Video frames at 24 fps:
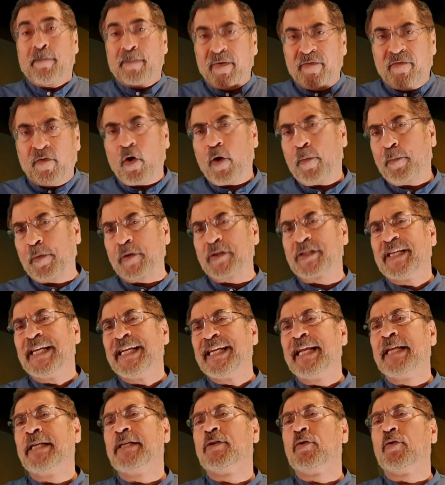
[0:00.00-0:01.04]
Before
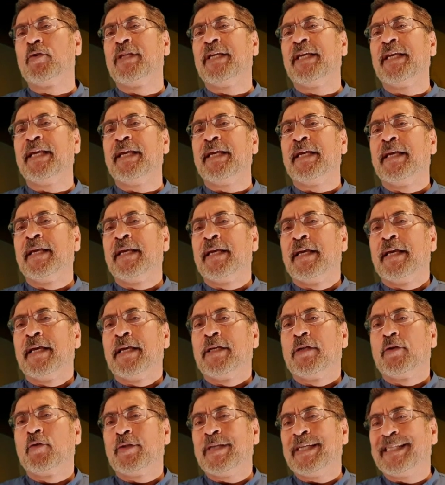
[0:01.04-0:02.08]
proceeding to the,
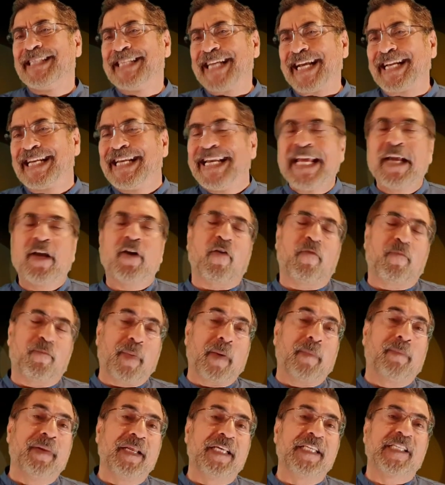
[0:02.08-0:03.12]
to the technique of
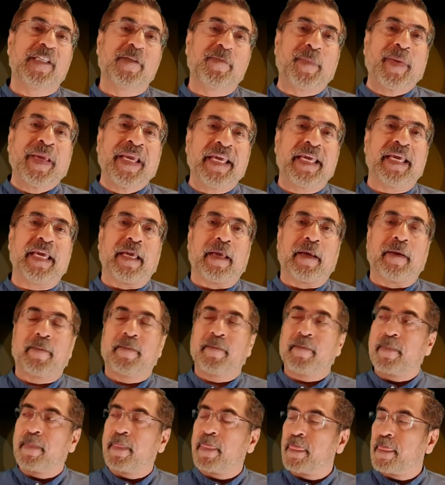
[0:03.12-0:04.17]
public speaking,
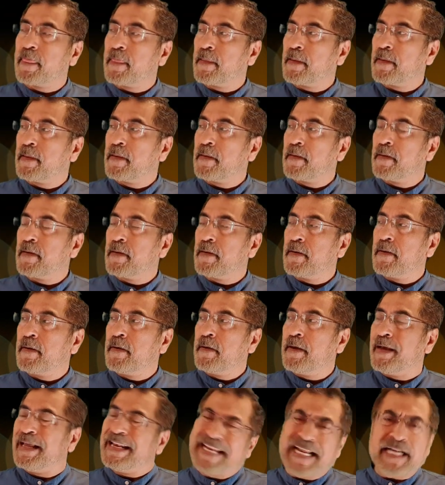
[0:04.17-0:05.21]

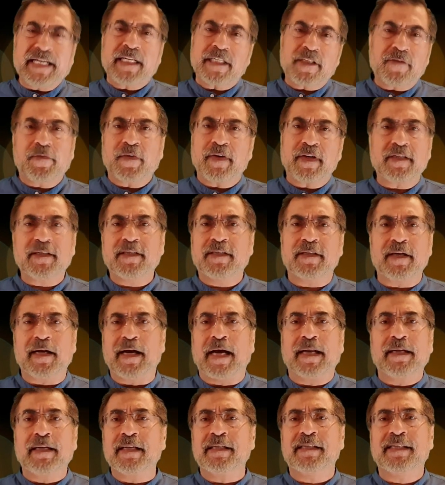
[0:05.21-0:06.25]
let us first
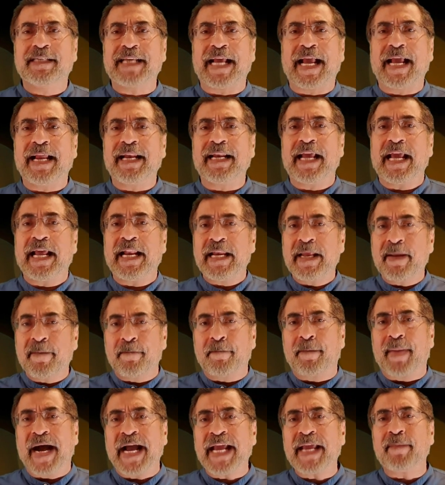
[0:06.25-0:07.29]
understand and
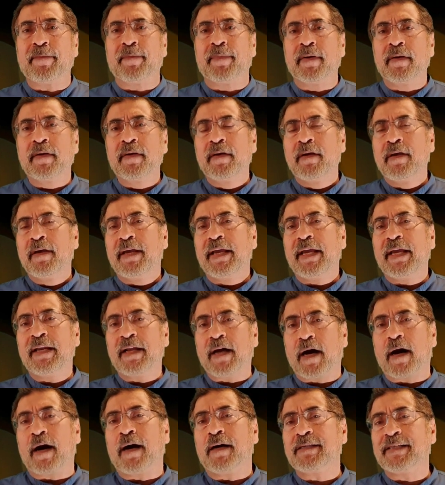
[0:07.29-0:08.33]
imbibe
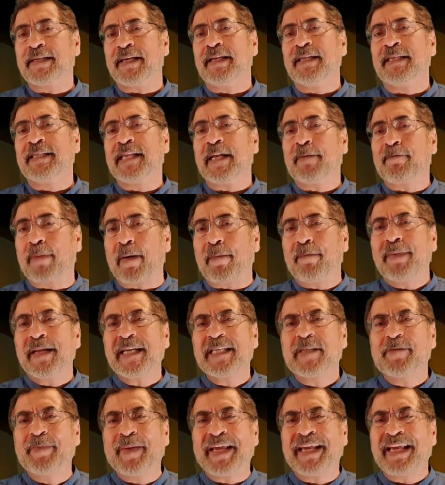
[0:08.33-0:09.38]
in ourselves that
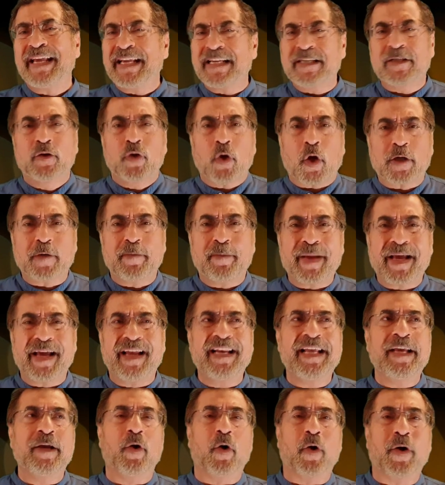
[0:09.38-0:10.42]
public speaking is not
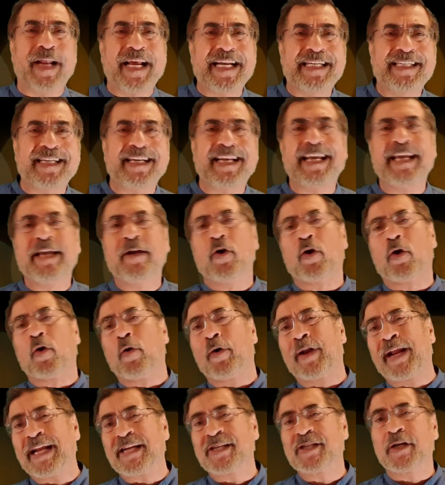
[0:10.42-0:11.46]
merely oratory or
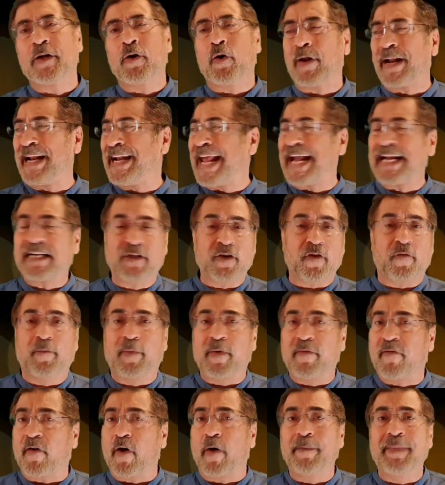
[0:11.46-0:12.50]
oration or an act of
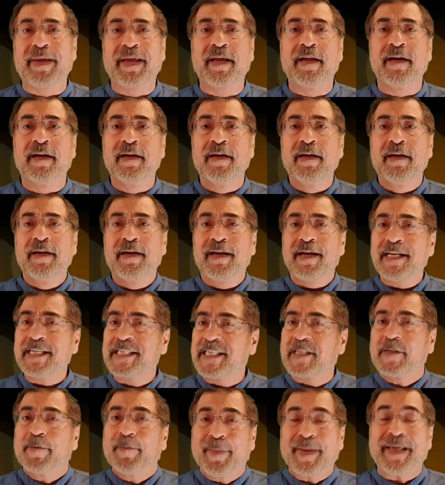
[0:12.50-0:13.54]
performing a
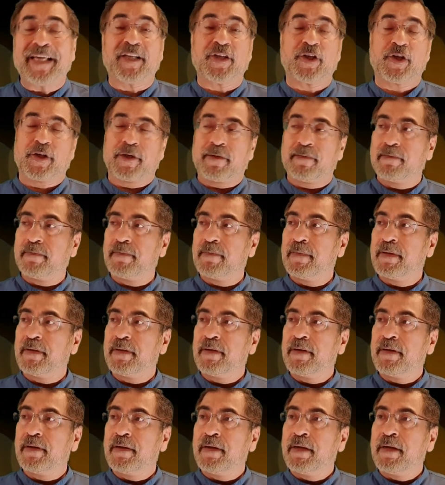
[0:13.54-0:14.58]
speech.
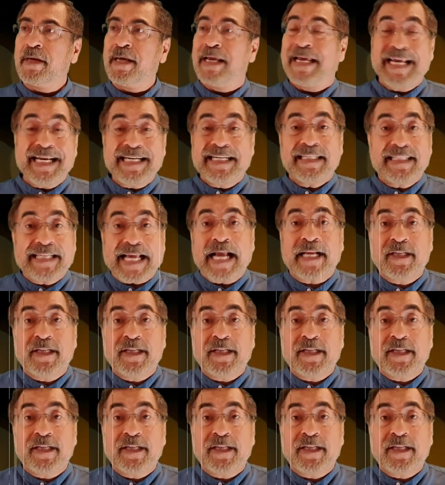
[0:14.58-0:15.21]
It is